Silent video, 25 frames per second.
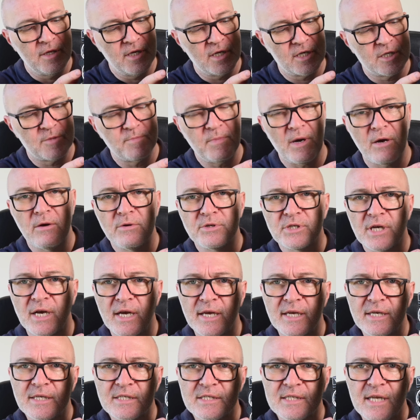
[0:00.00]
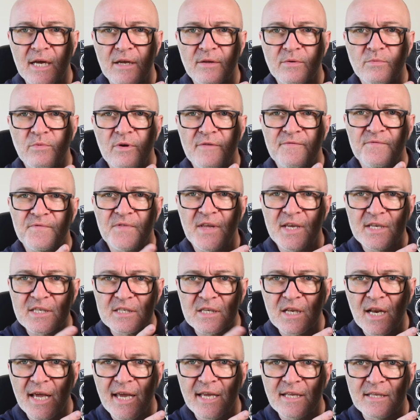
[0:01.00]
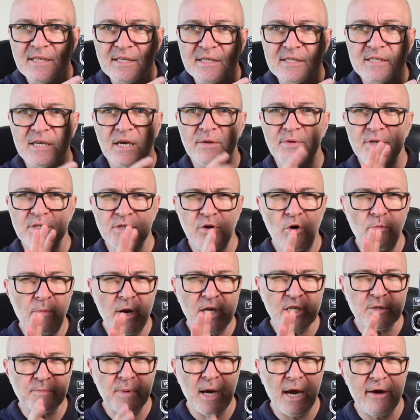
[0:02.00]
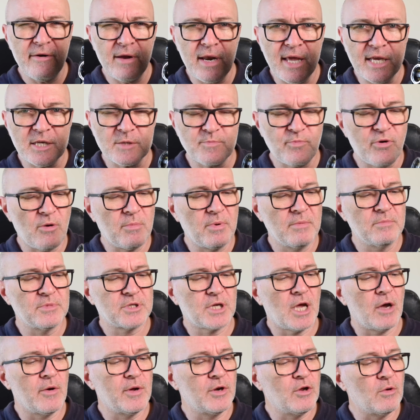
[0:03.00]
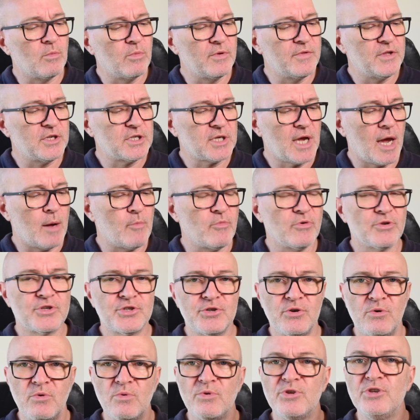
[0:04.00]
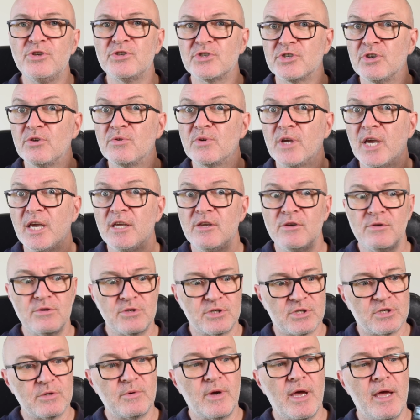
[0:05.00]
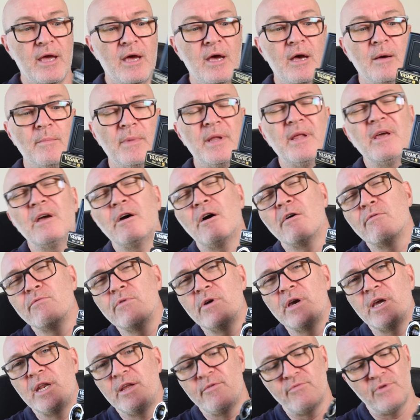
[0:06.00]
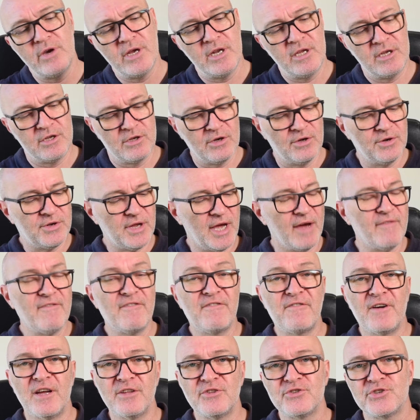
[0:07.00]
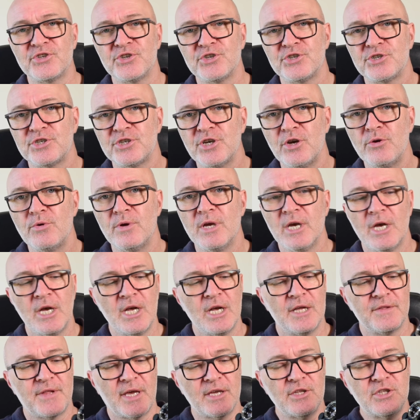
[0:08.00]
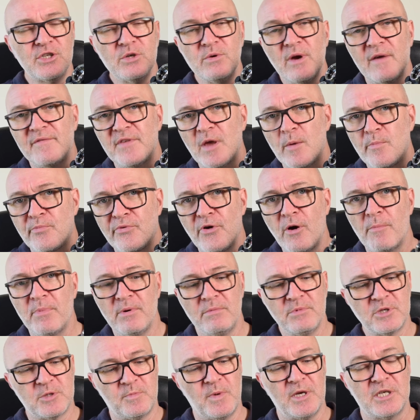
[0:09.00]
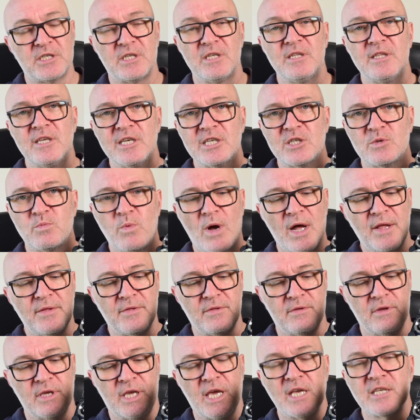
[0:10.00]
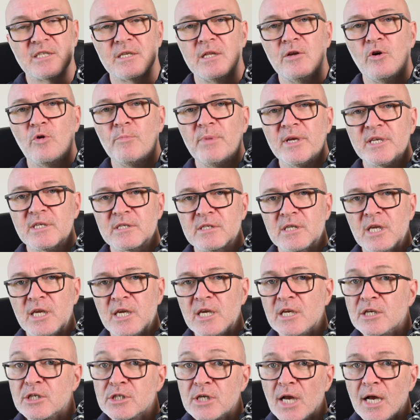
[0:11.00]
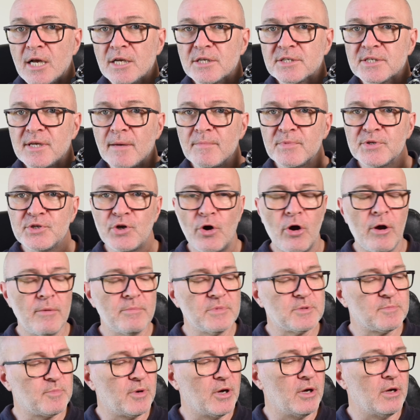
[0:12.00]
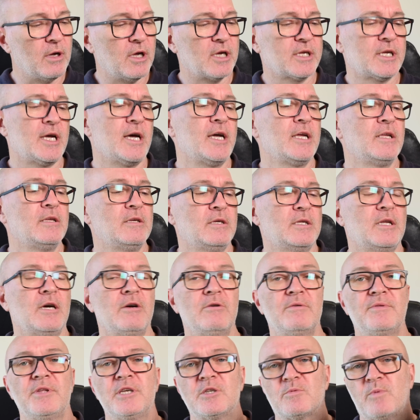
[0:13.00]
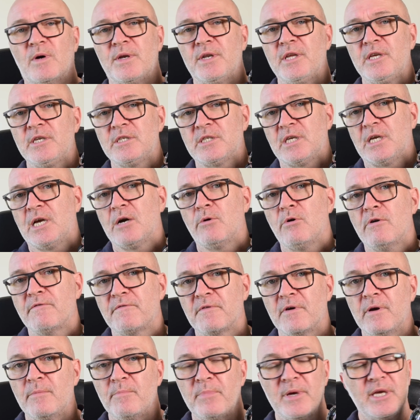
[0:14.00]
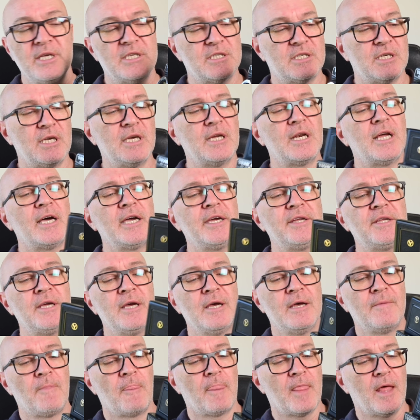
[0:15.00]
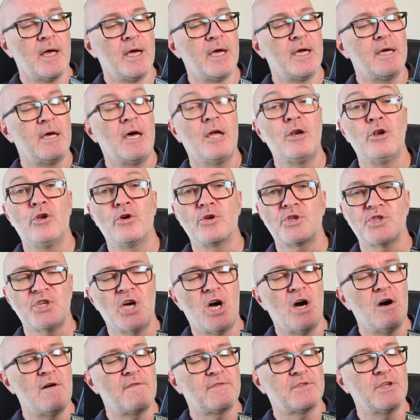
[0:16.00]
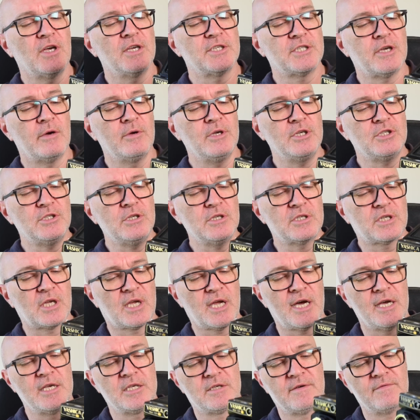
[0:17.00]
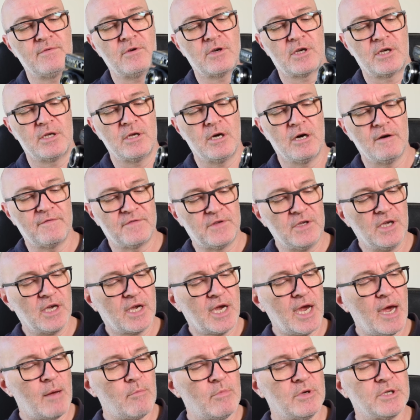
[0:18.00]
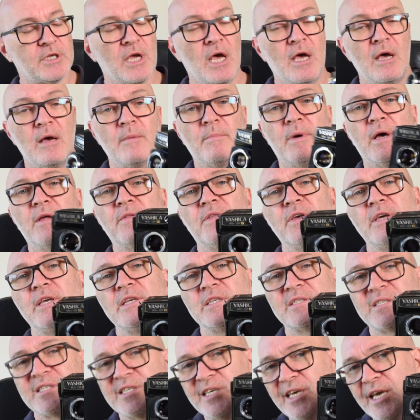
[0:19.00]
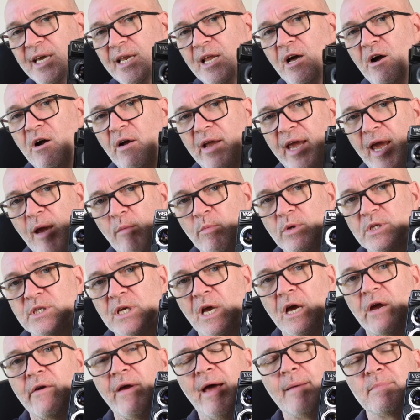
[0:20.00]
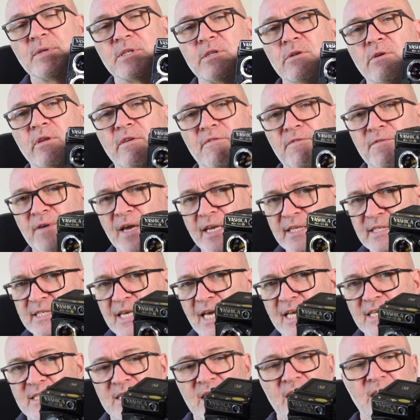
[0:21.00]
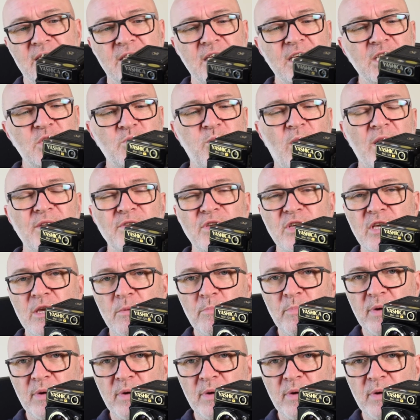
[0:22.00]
exposure is done with this lens. So there's not much parallax problems going on with this camera at all. You soon get used to it, but they are really, really good and fun to shoot. They do have their problems, especially this one. It gets a little bit sticky shutter sometimes, but again, you know, this one needs to go off and be CLA'd and looked after, so it's just a case of looking after your cameras. But these TLR cameras are absolutely fantastic. This one you can